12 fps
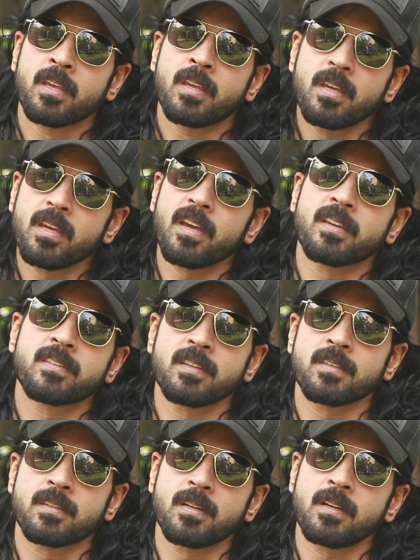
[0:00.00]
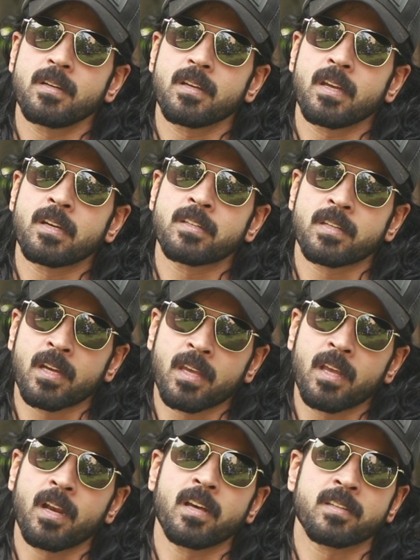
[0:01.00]
He existed in
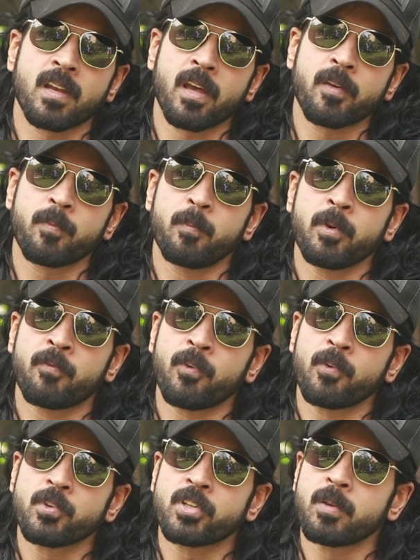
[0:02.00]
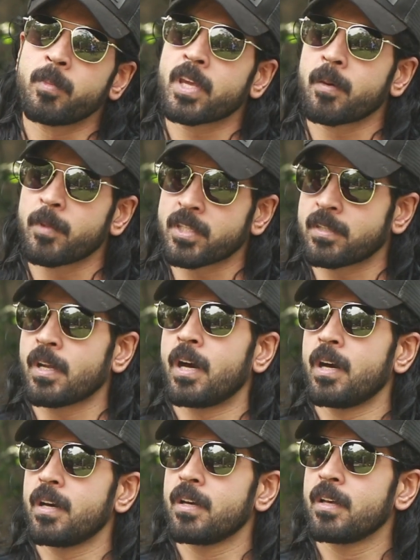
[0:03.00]
Shakila's life before she became a
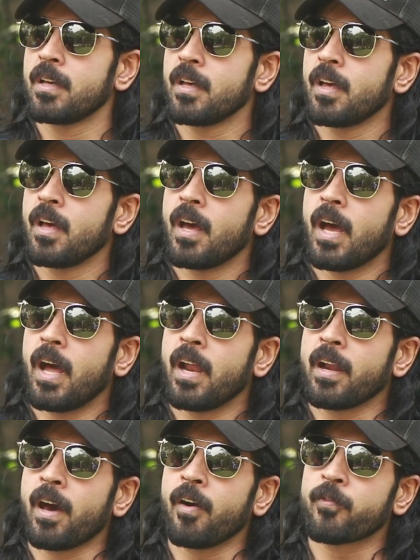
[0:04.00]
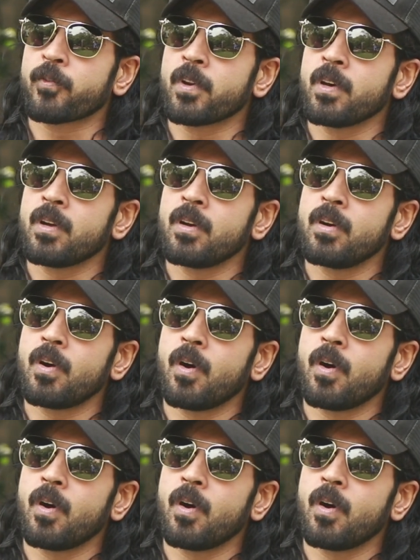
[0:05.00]
star. And after